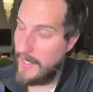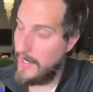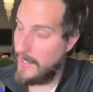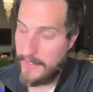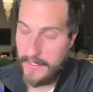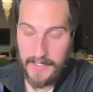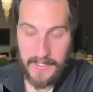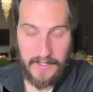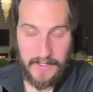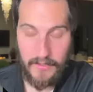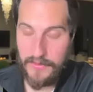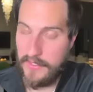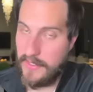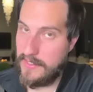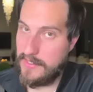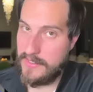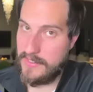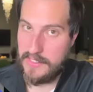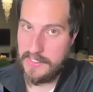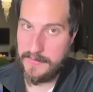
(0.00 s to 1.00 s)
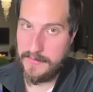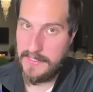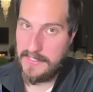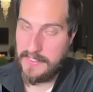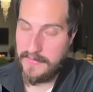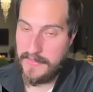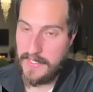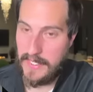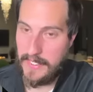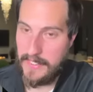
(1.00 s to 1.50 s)
I don't think it's
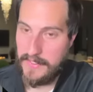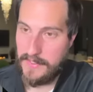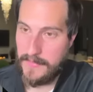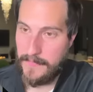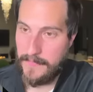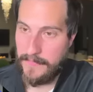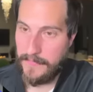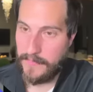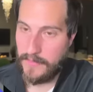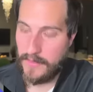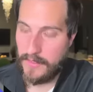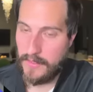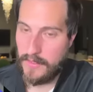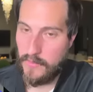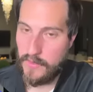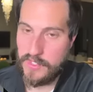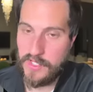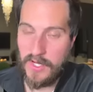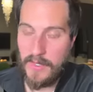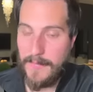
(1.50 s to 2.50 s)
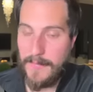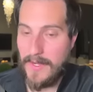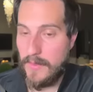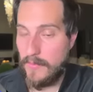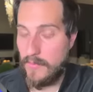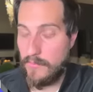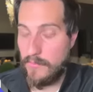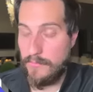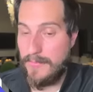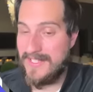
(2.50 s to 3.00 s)
expensive, guys. We're talking about a
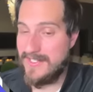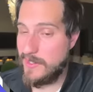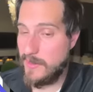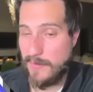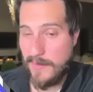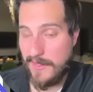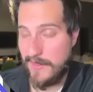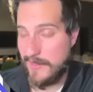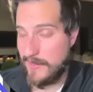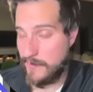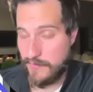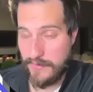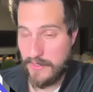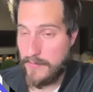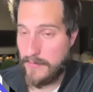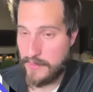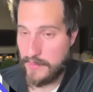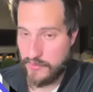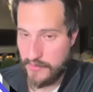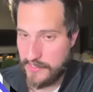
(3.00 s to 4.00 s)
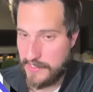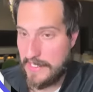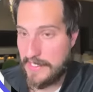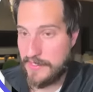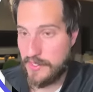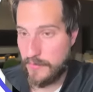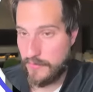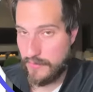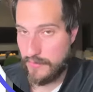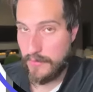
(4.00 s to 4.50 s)
business model that's pretty much
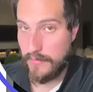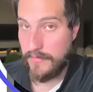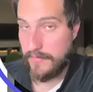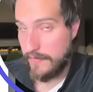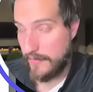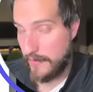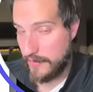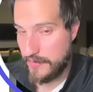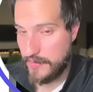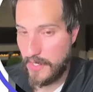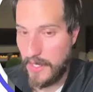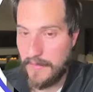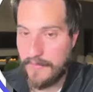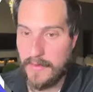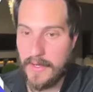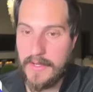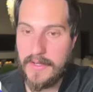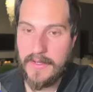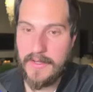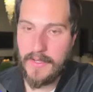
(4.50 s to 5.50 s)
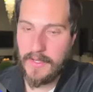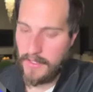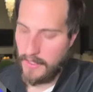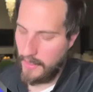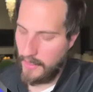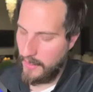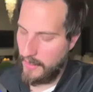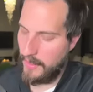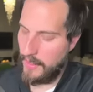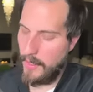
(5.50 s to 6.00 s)
recession-proof, first off, right?
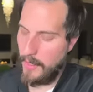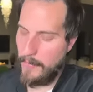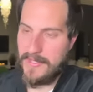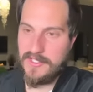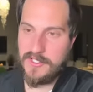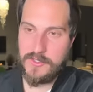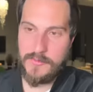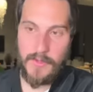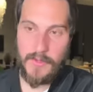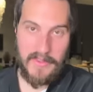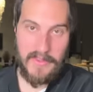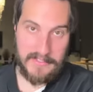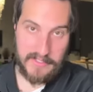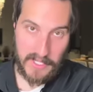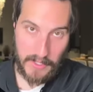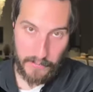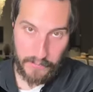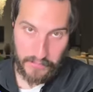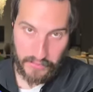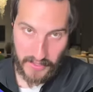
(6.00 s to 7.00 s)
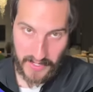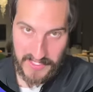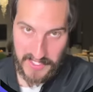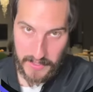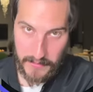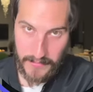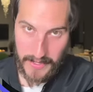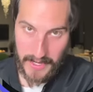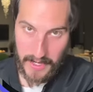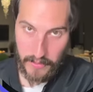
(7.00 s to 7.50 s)
A business model that's got
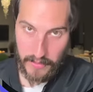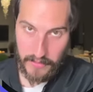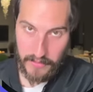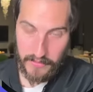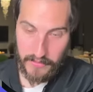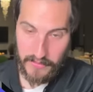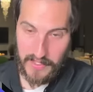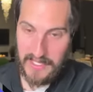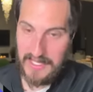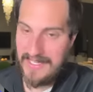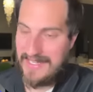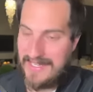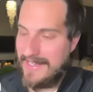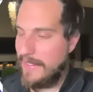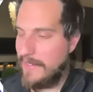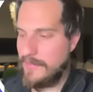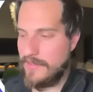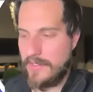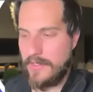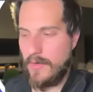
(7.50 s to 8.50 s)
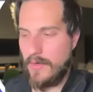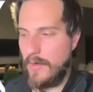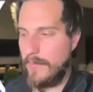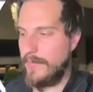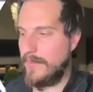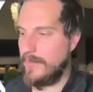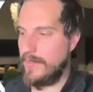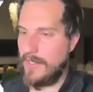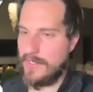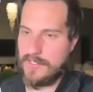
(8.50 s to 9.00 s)
pricing power, they can easily go up
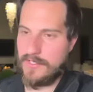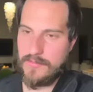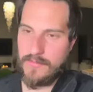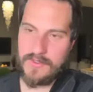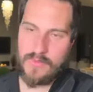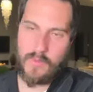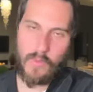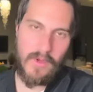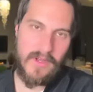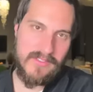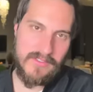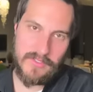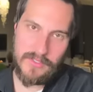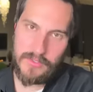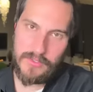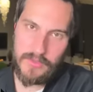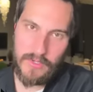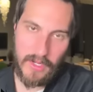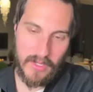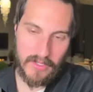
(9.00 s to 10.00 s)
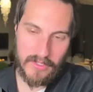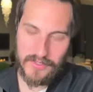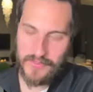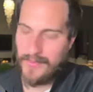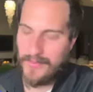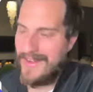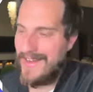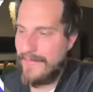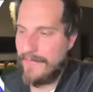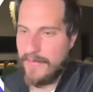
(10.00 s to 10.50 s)
on their customers $1, $2
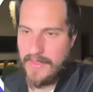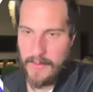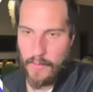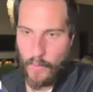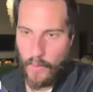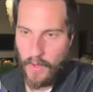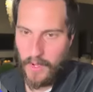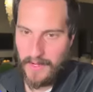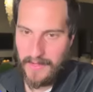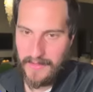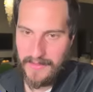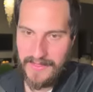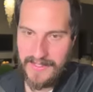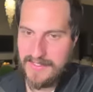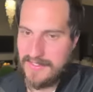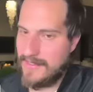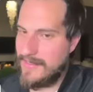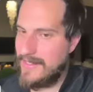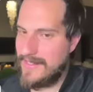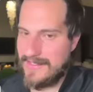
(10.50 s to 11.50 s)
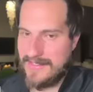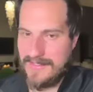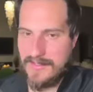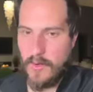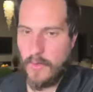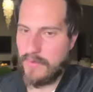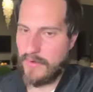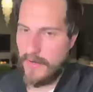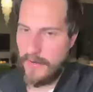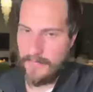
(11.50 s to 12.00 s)
whenever they want. That's
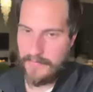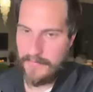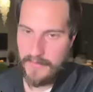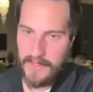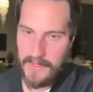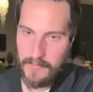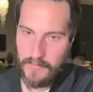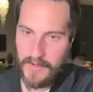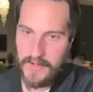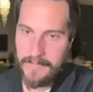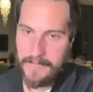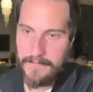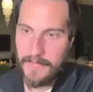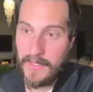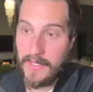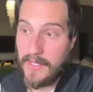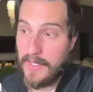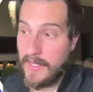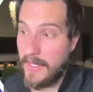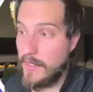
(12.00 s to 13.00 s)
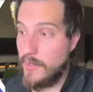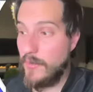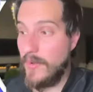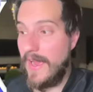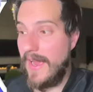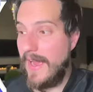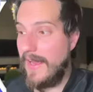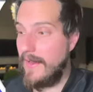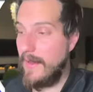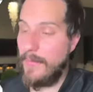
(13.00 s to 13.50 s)
no problem for them, right? And you
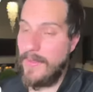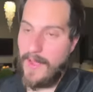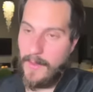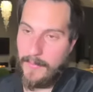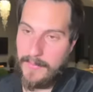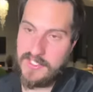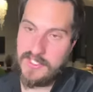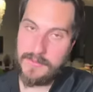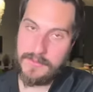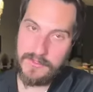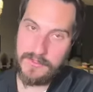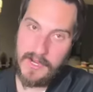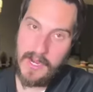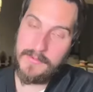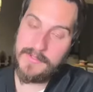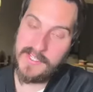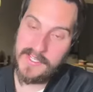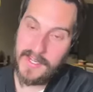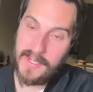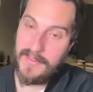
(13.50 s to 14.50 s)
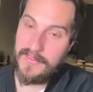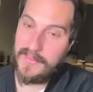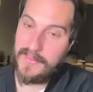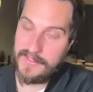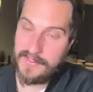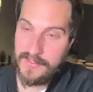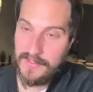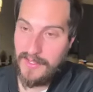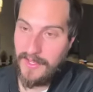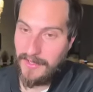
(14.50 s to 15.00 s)
add up how many subscribers they got,
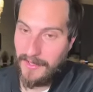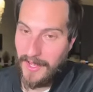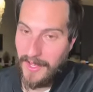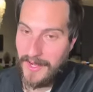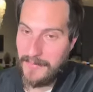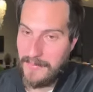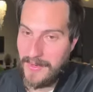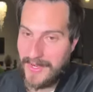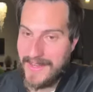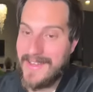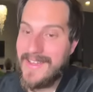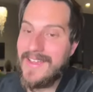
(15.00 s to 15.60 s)
that's a lot of money.